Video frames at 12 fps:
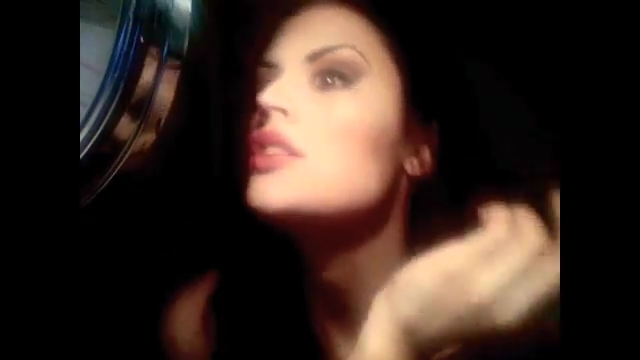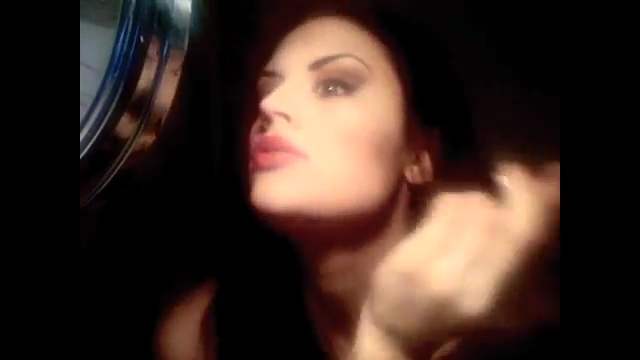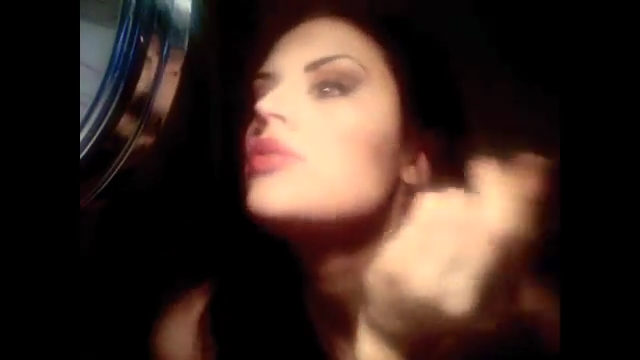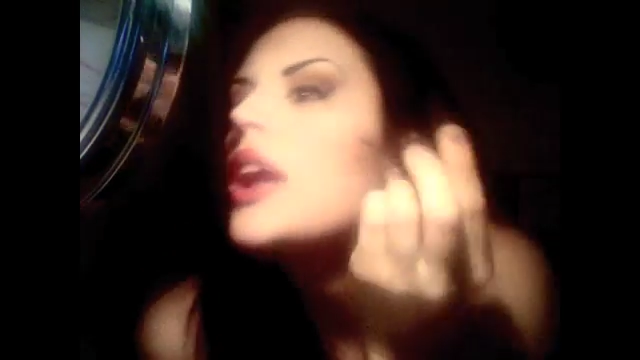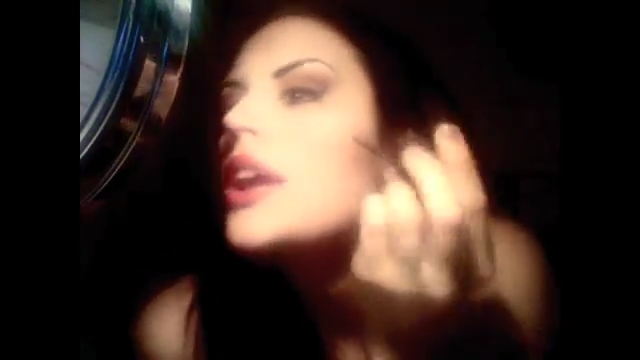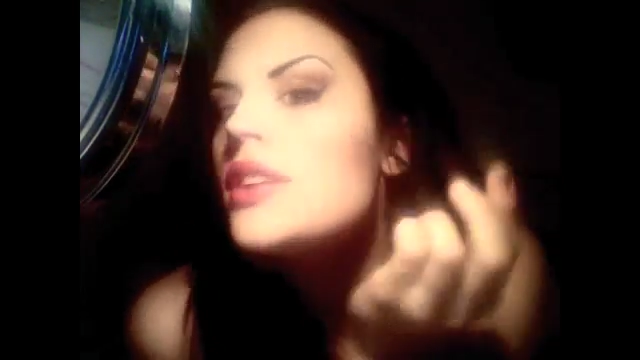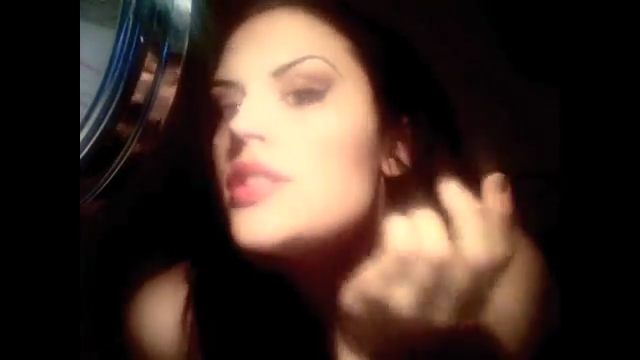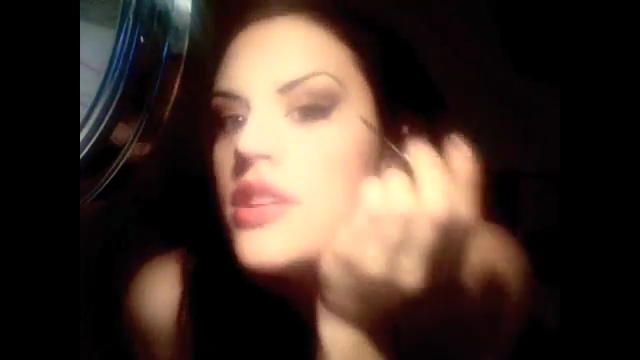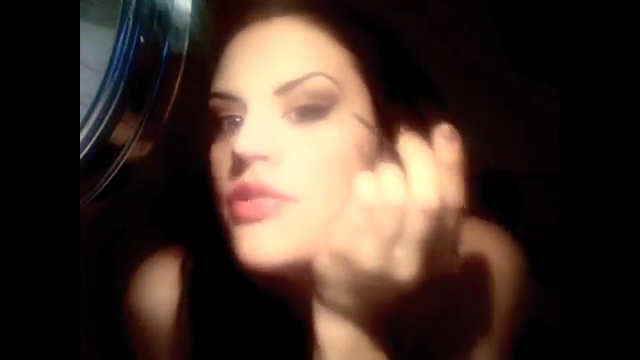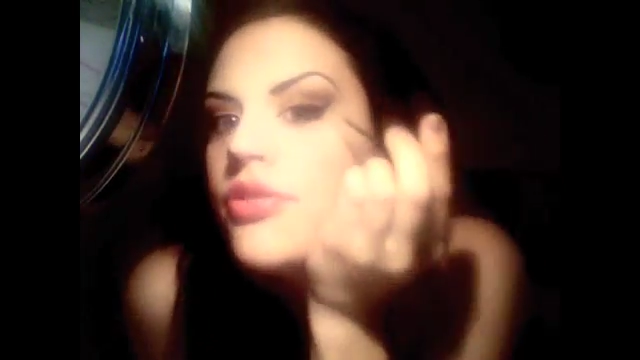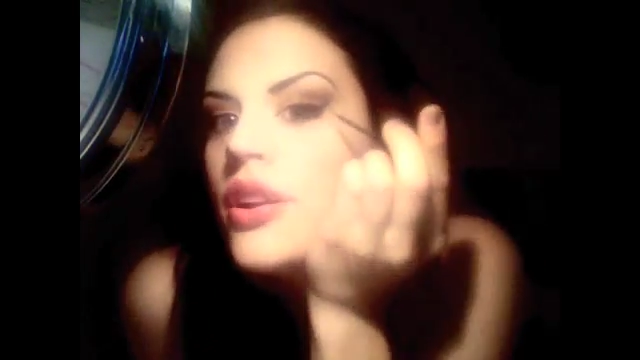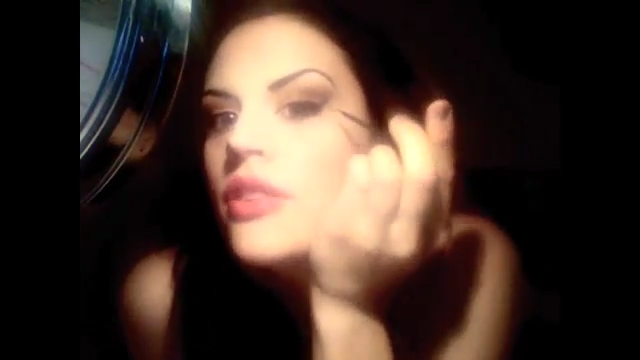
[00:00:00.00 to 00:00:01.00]
like,
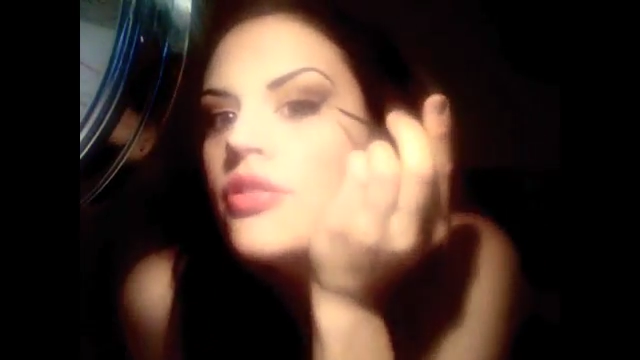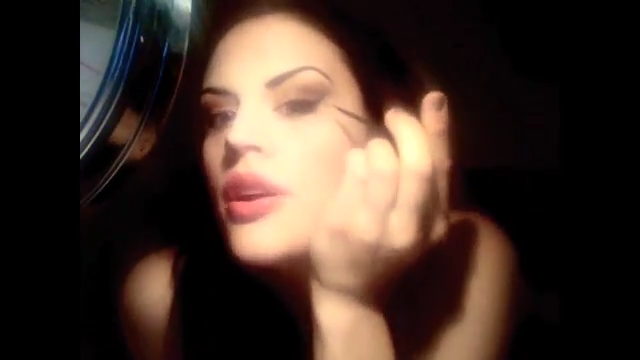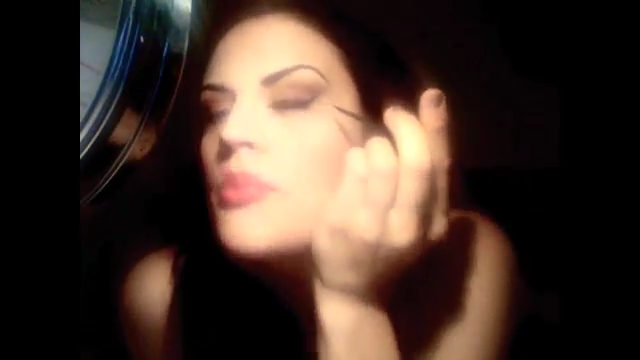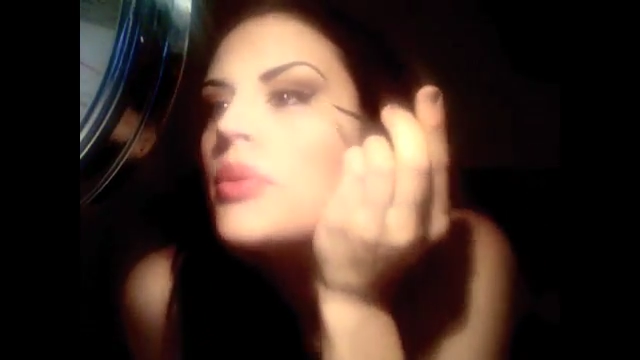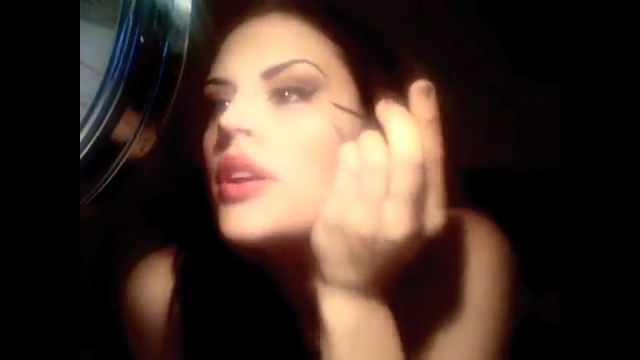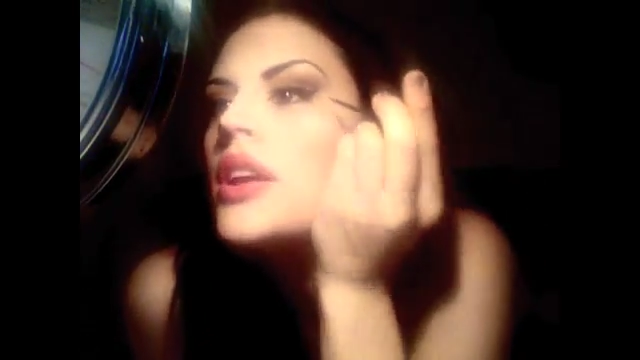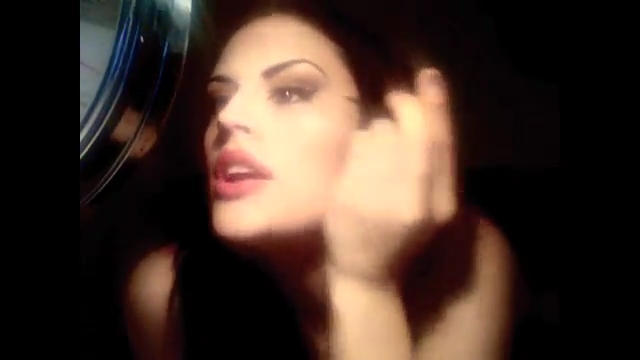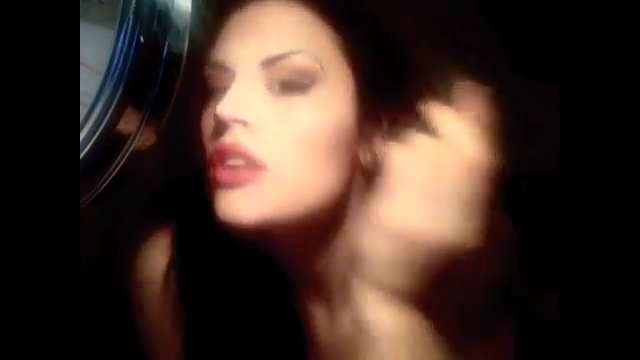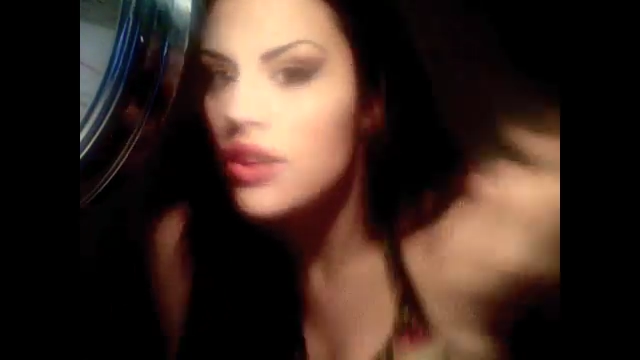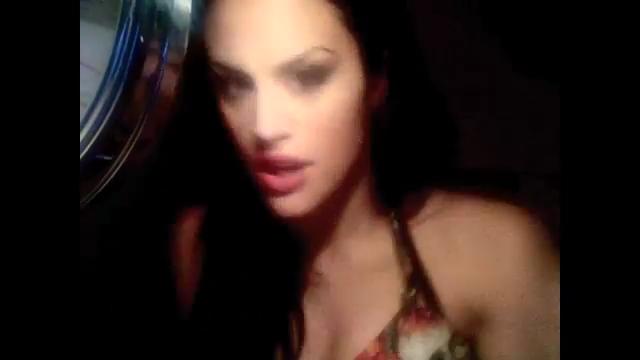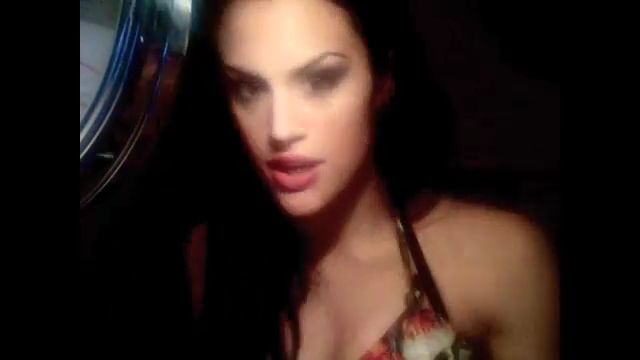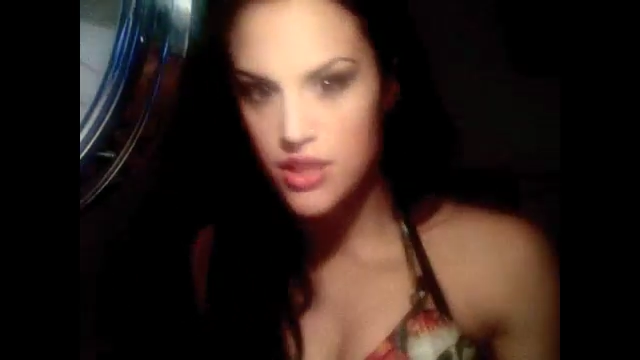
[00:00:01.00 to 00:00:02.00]
different from here
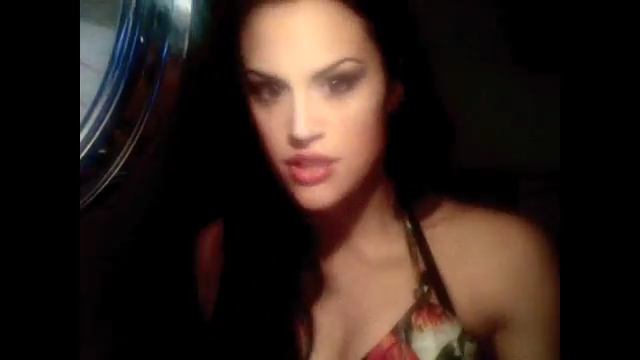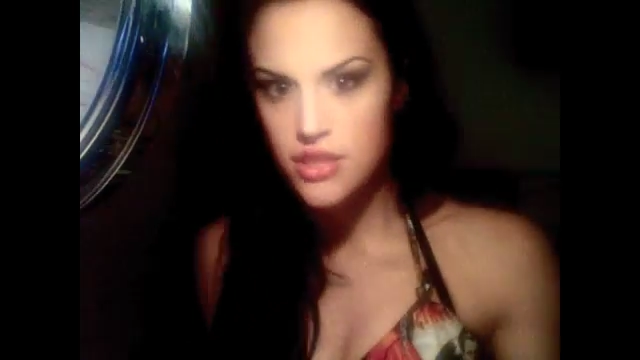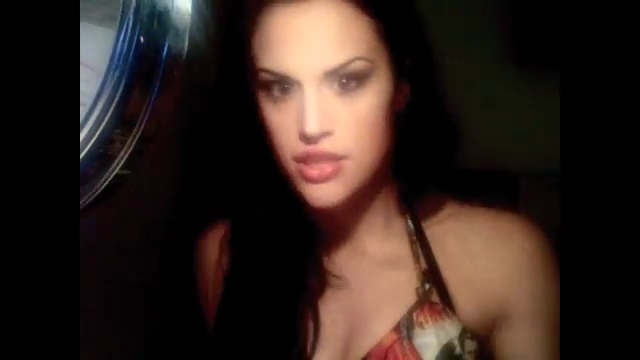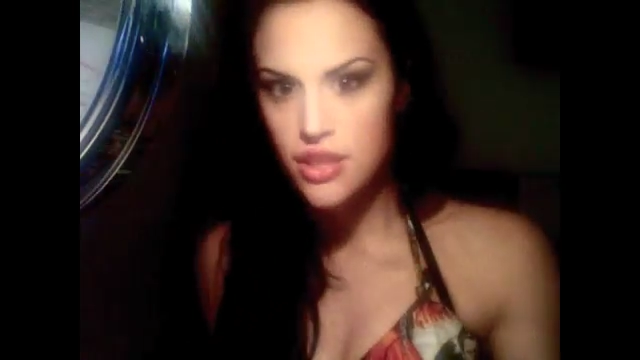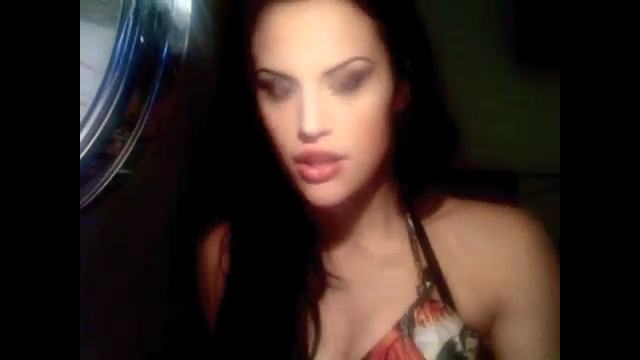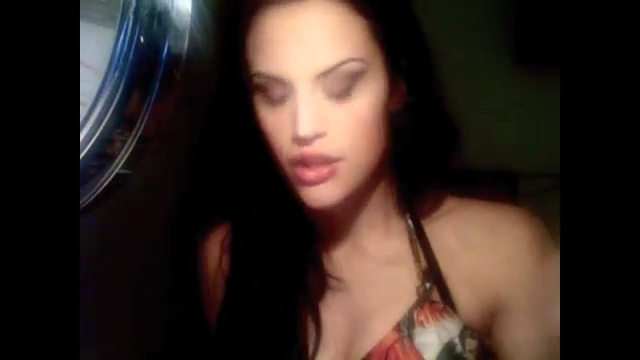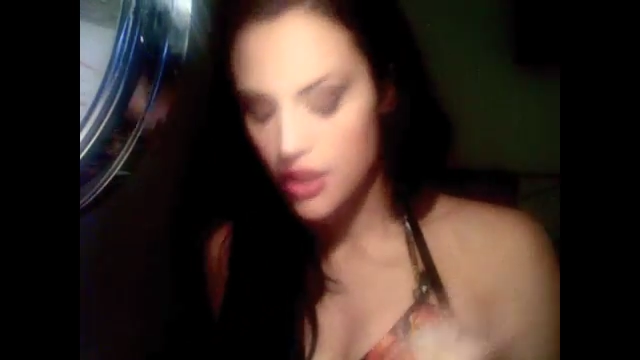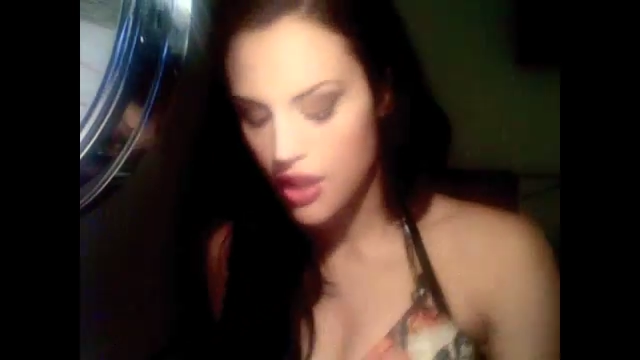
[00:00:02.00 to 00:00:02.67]
than it does here,